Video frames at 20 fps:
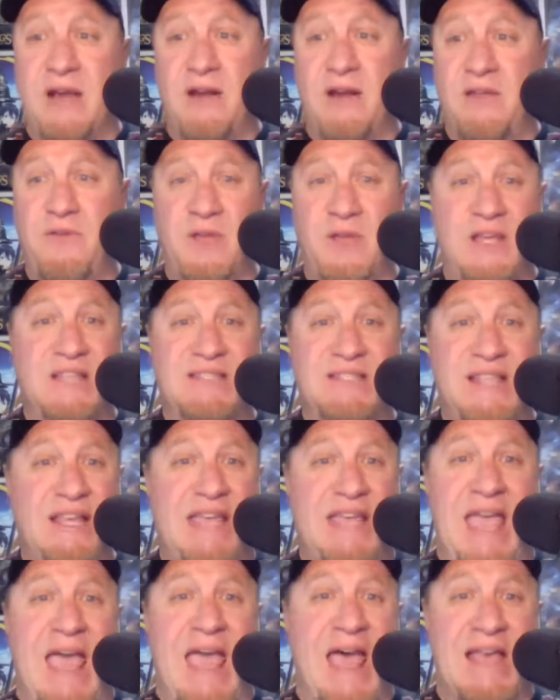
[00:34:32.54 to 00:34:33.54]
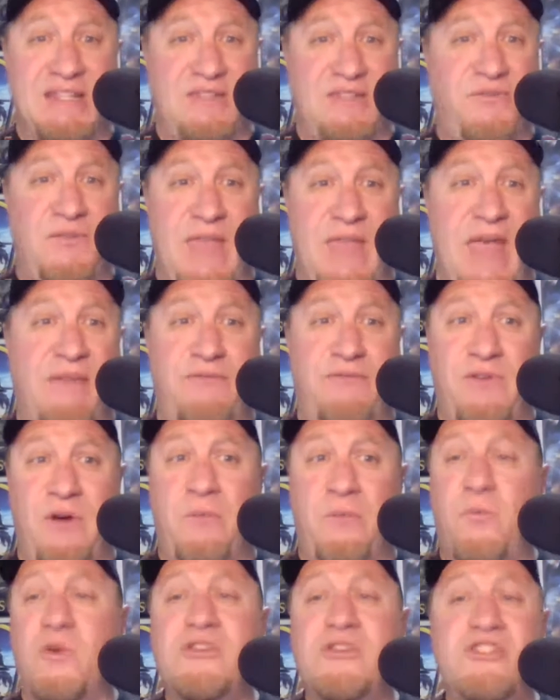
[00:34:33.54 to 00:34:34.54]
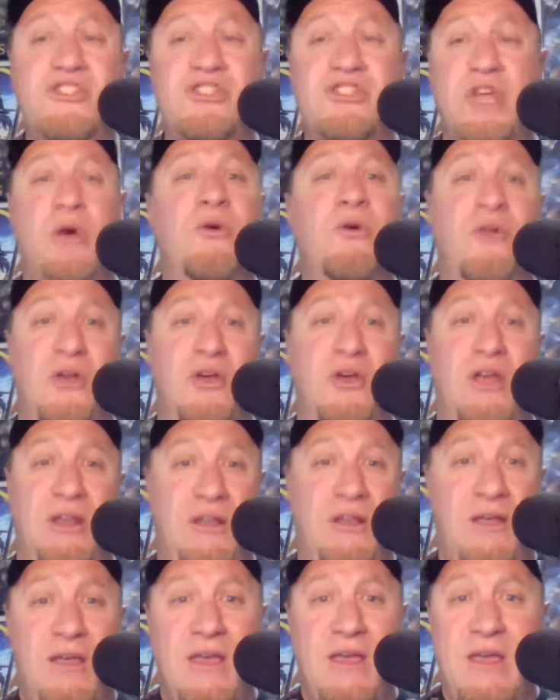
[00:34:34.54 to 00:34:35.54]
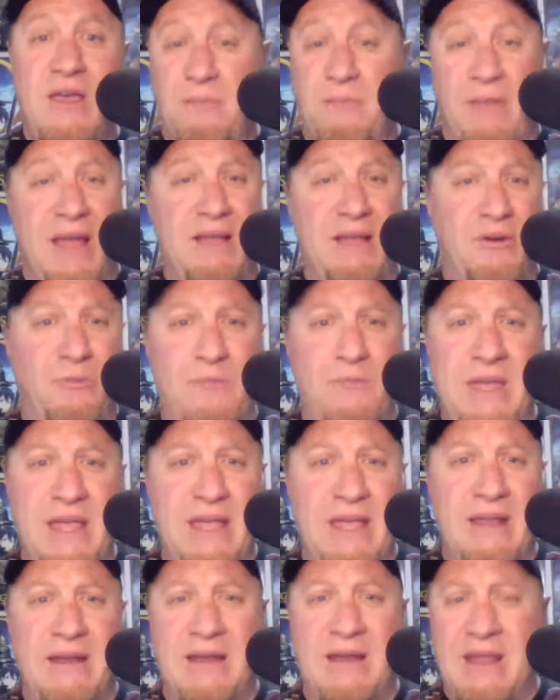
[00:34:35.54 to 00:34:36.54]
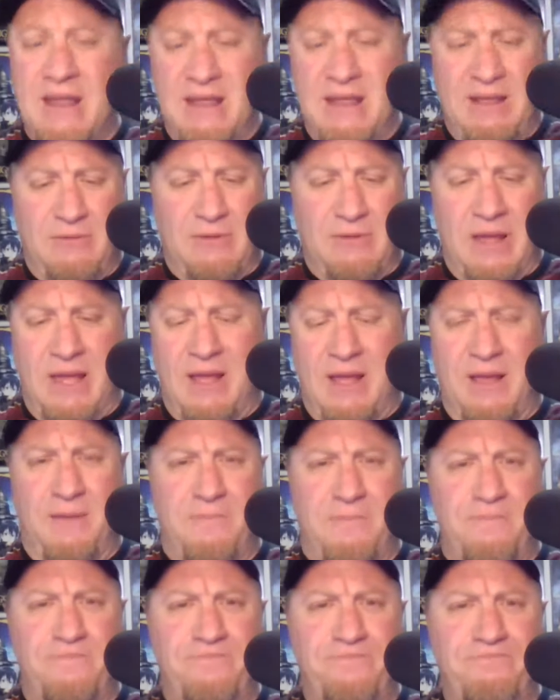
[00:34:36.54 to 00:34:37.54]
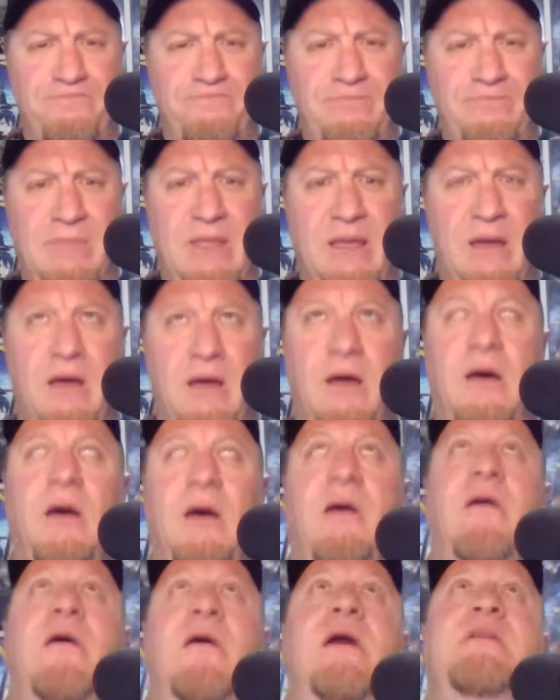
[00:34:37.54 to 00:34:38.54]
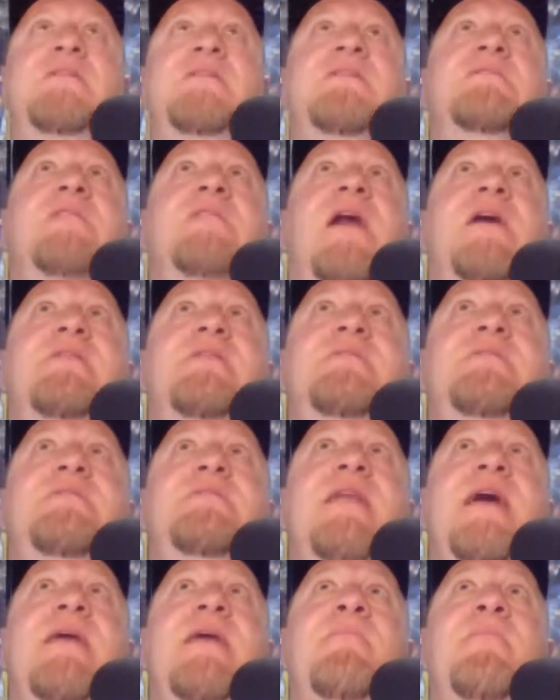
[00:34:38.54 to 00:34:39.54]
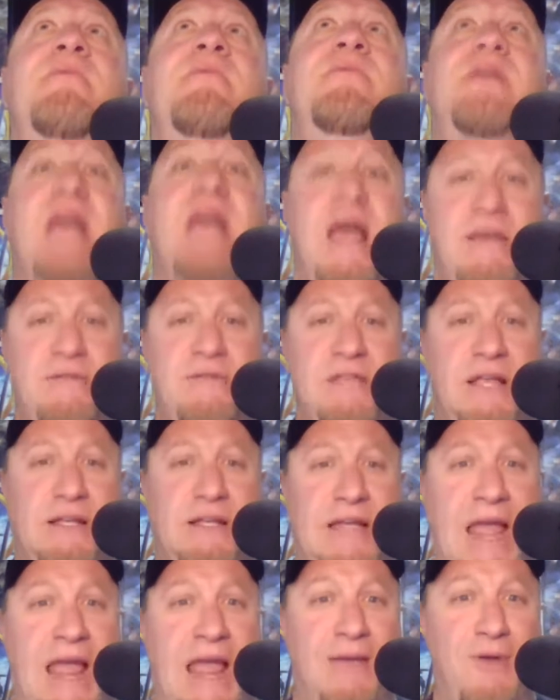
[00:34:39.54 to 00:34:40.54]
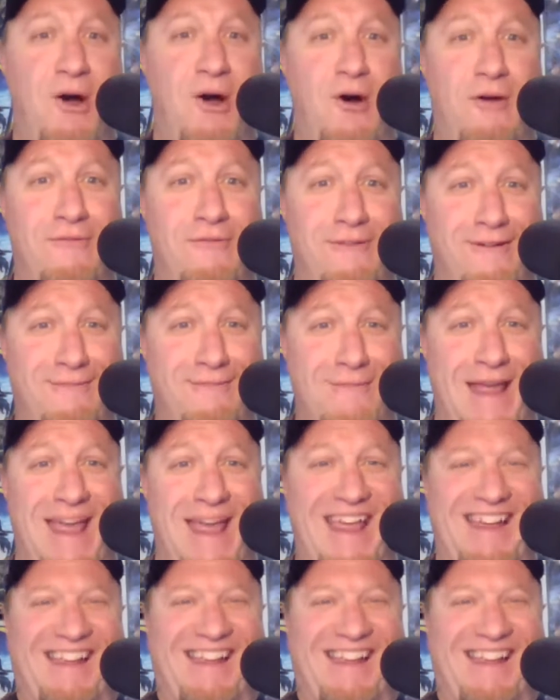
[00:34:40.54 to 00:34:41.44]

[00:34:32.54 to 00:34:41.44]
it because the cast for that film was so good. Michael Biehn. I just lost his name. The guy was like, game over, man.